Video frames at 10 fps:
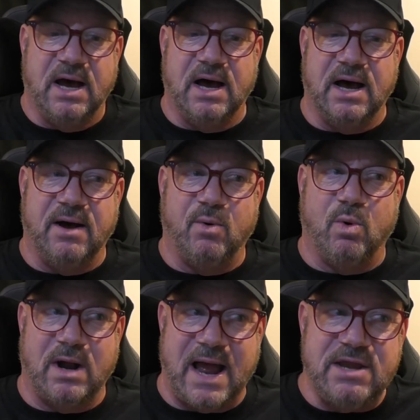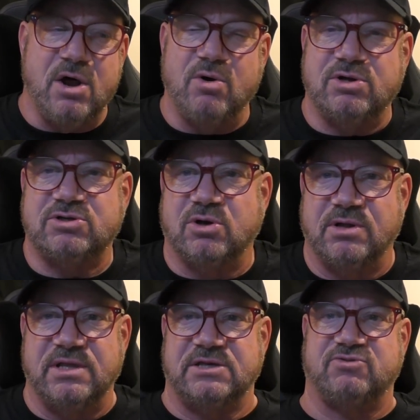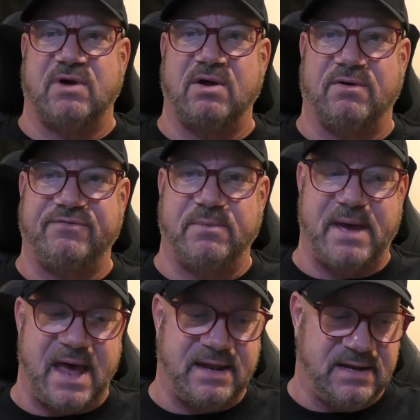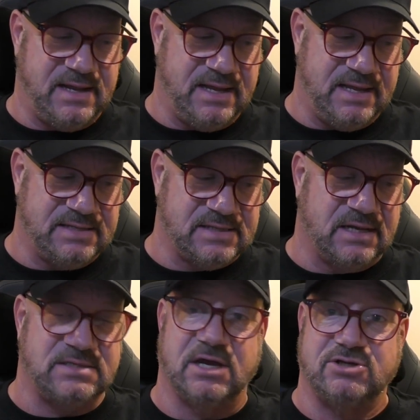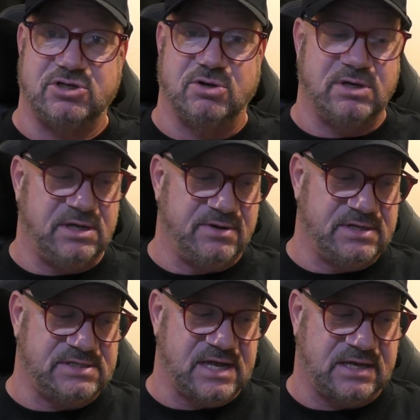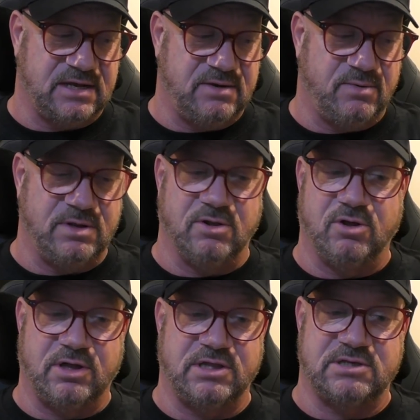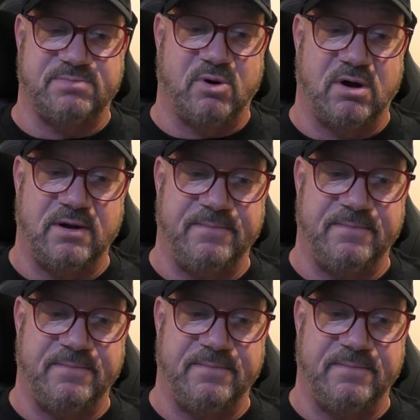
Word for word: Uh, what I noticed on this right off the bat is, I'll, I'll show you here in a second when you look at this part.